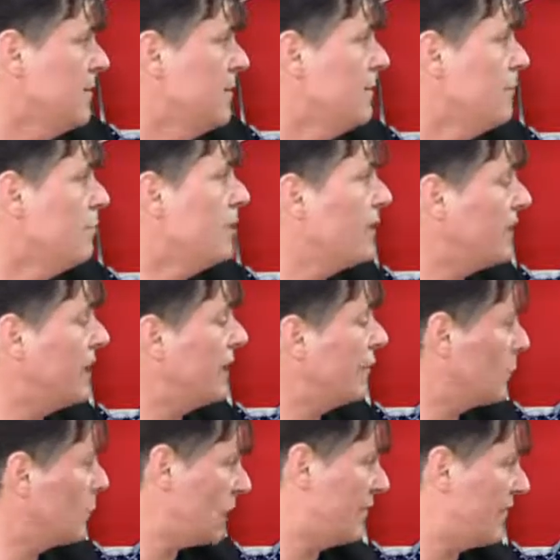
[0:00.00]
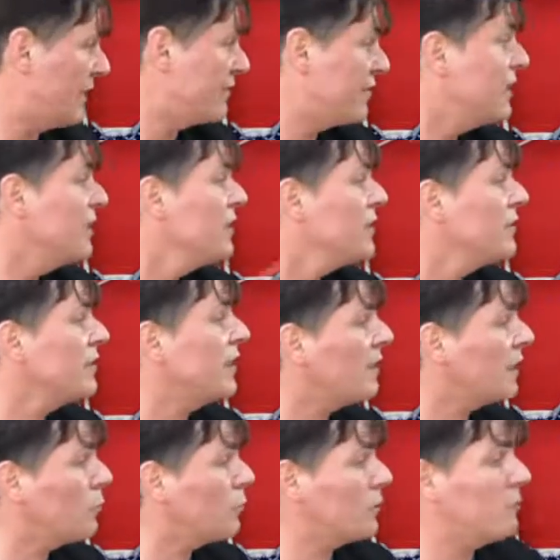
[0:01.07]
because that's where love is, than
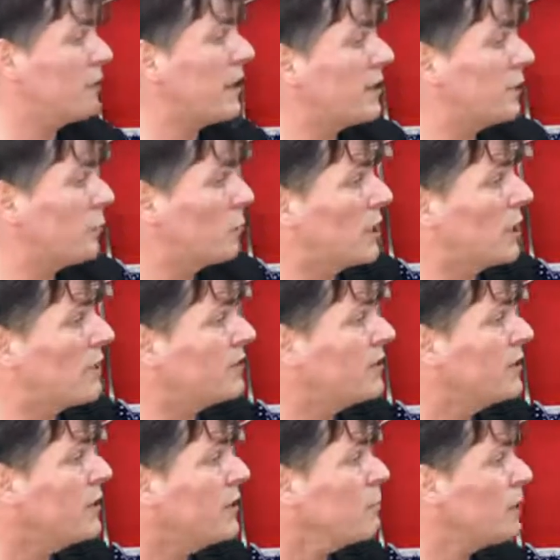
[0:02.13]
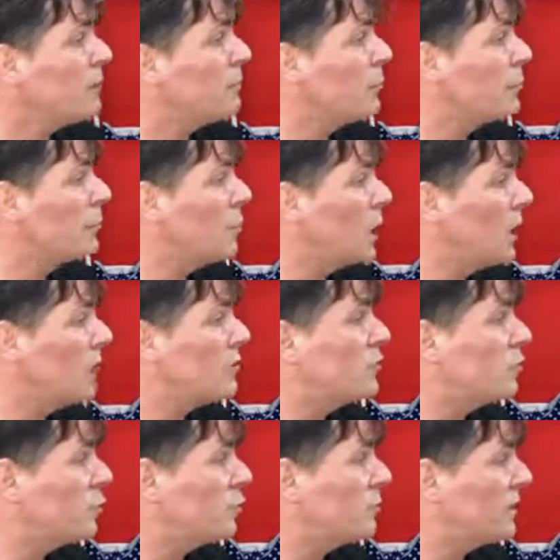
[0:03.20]
they would be anywhere else. People want
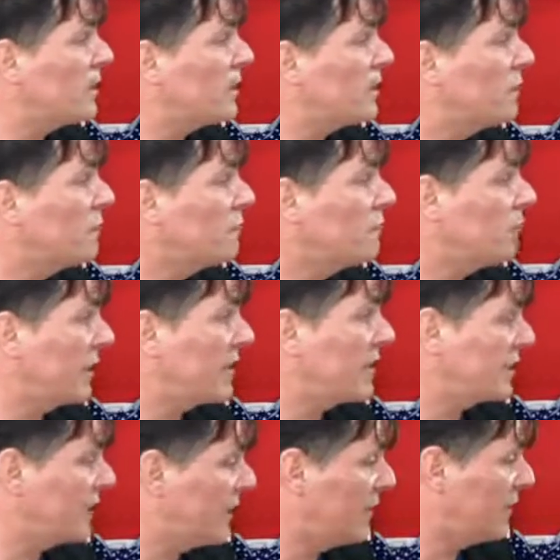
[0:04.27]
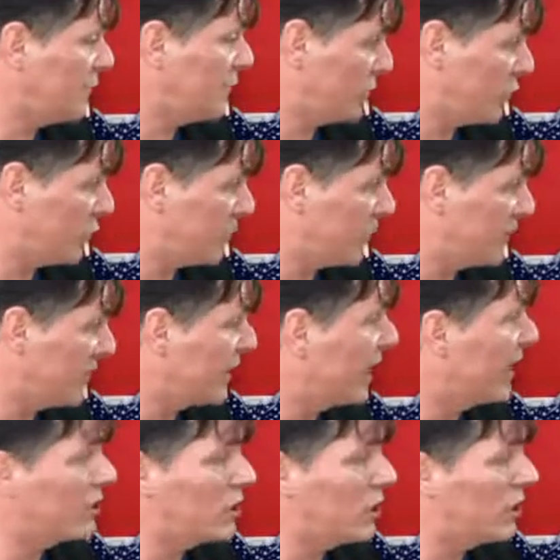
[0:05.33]
to be recognized in humanity.
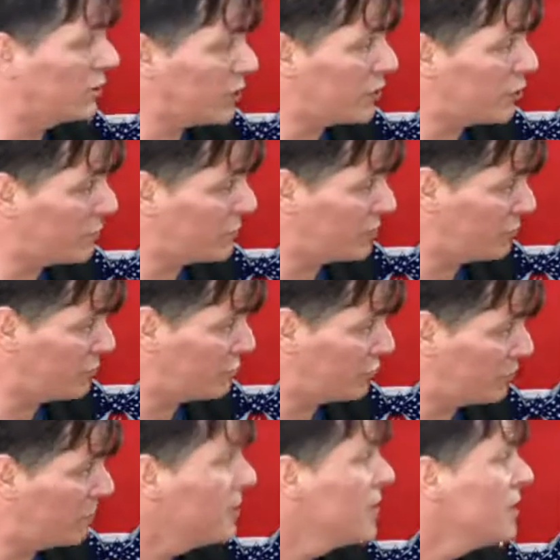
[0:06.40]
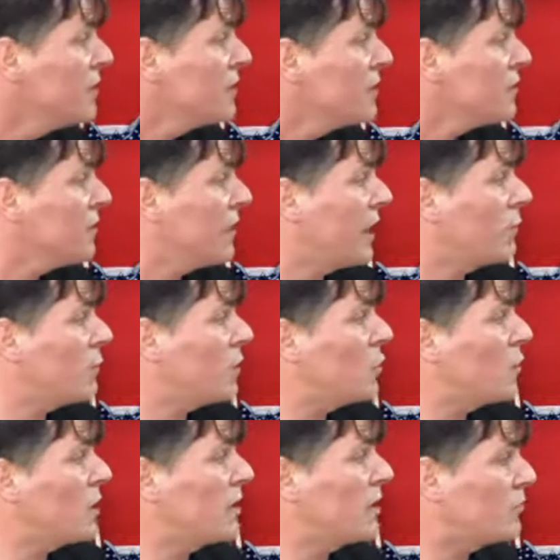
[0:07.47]
I call it the human humdrum. That we
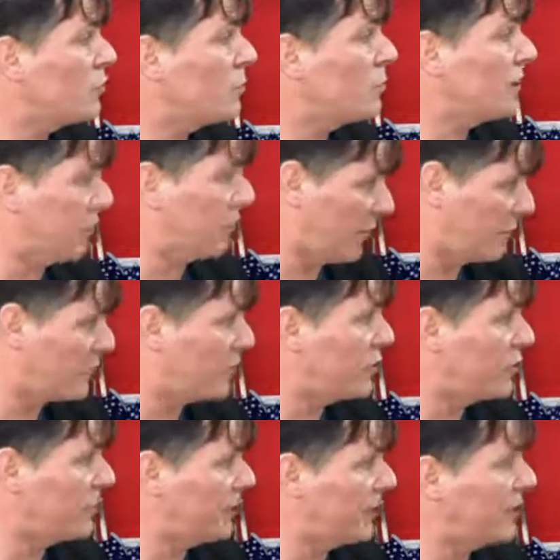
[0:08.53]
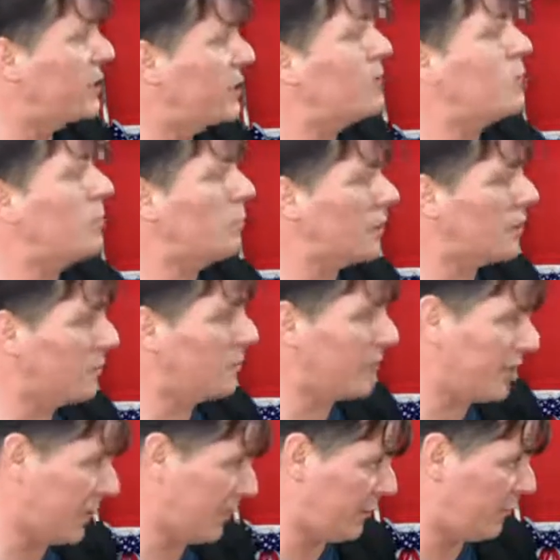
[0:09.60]
want to be loved in humanity. We want to be
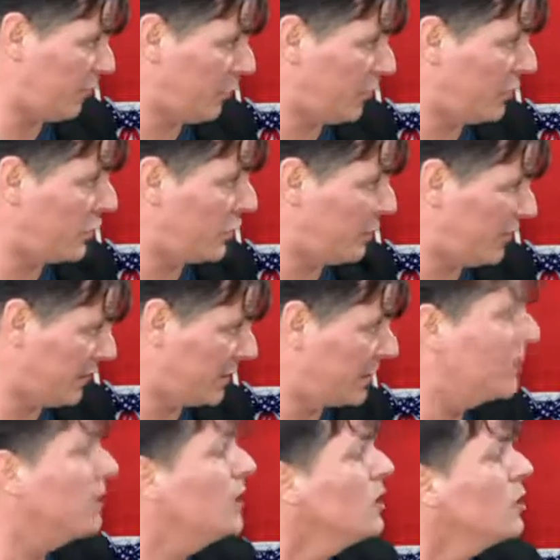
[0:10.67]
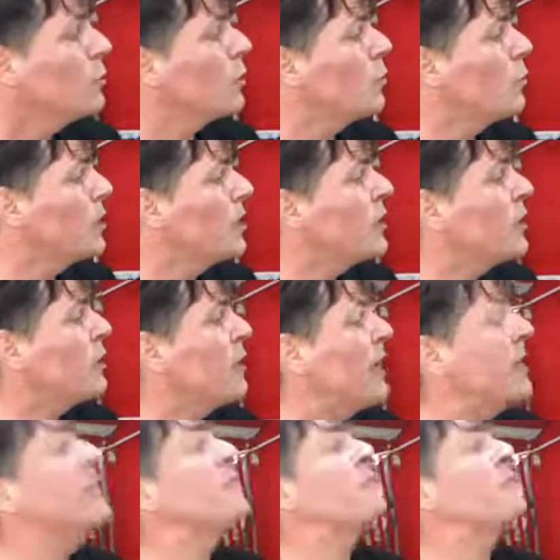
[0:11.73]
cared for in humanity. We want to know that if